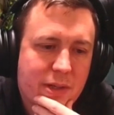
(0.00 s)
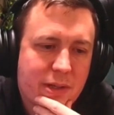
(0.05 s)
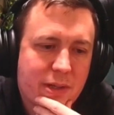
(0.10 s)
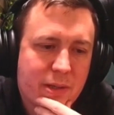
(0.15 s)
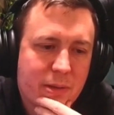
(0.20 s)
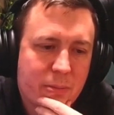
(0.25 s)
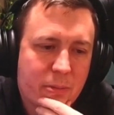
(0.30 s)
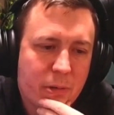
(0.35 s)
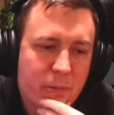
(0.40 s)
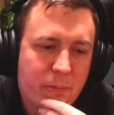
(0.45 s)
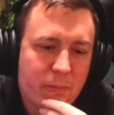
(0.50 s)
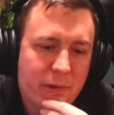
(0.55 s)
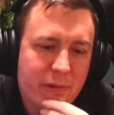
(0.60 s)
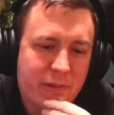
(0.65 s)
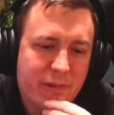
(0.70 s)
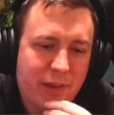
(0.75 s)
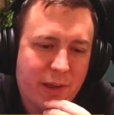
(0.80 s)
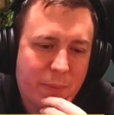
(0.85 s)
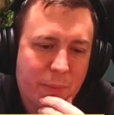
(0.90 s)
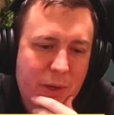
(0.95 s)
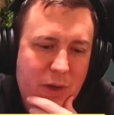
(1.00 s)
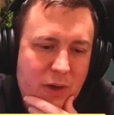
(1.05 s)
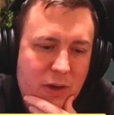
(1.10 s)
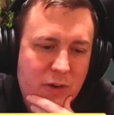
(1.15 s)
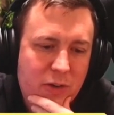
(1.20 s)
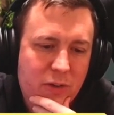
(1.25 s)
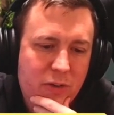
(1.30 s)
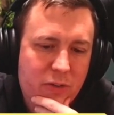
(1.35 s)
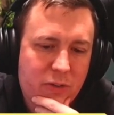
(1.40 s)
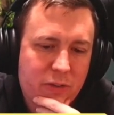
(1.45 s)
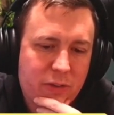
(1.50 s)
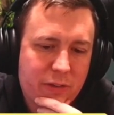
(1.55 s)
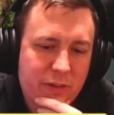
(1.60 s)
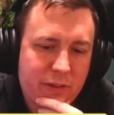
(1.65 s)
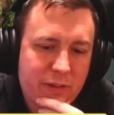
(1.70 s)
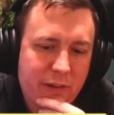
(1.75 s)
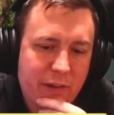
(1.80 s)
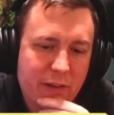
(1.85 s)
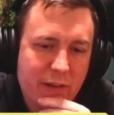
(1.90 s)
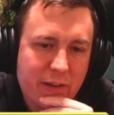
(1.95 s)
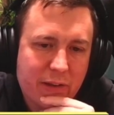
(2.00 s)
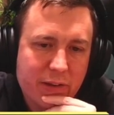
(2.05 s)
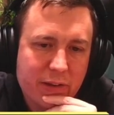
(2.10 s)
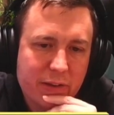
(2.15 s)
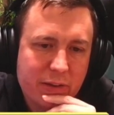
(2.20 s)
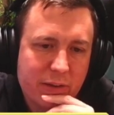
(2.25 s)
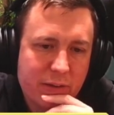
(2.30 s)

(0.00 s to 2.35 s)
The problem is, yeah, we can't use this land.